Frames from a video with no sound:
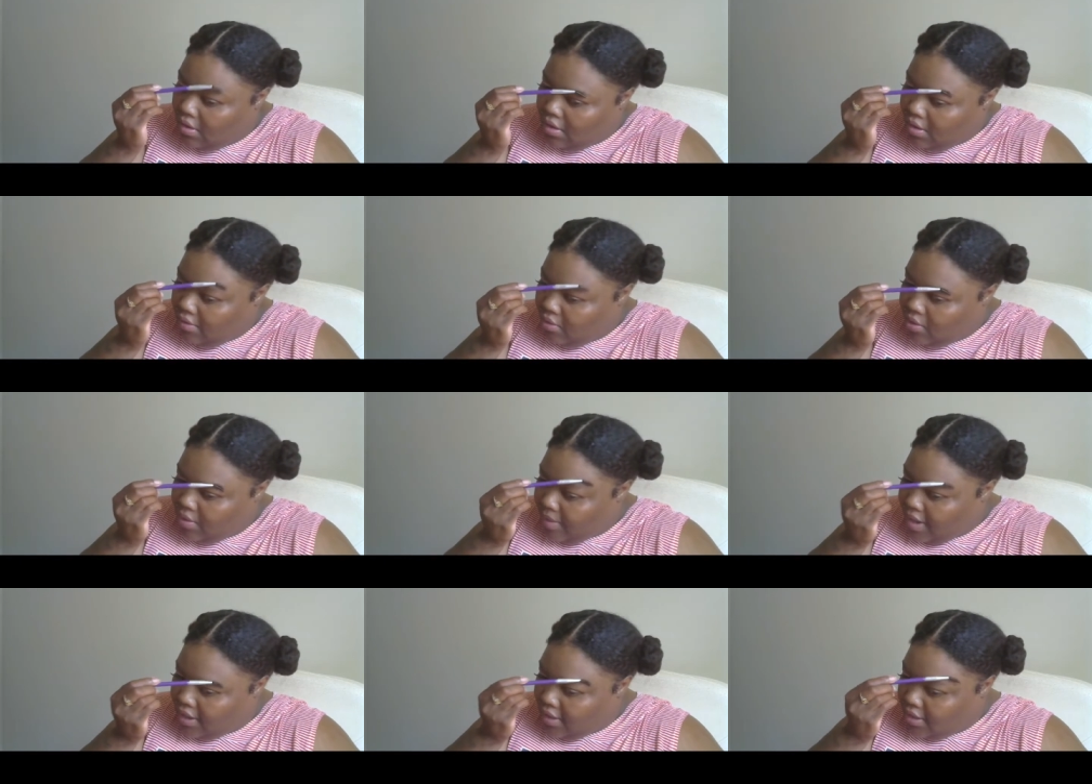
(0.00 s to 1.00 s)
You know I'm
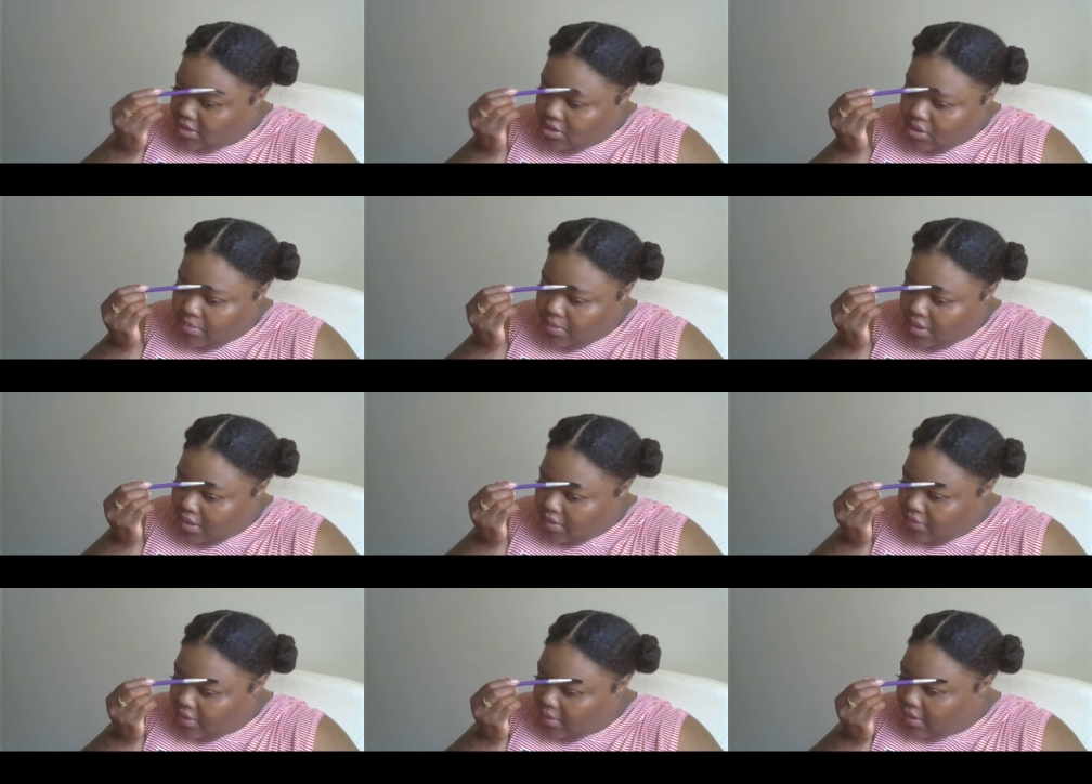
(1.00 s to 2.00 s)
not gonna do both.
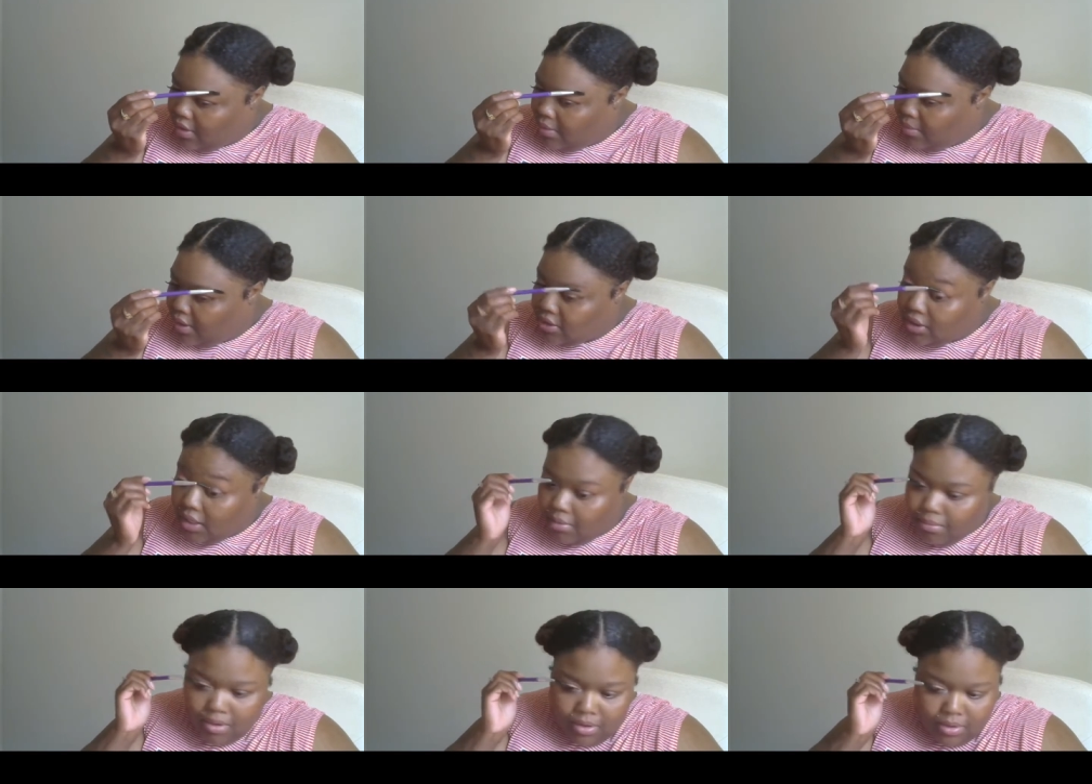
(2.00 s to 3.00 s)
I'm gonna brush up
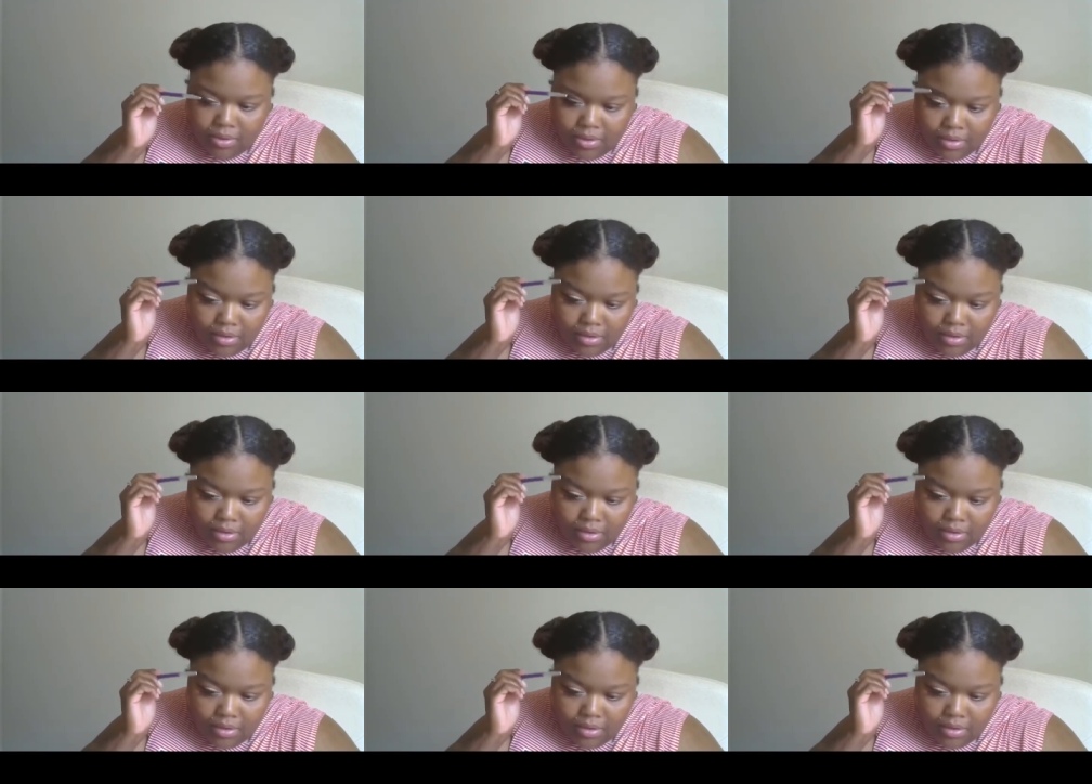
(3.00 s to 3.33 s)
both.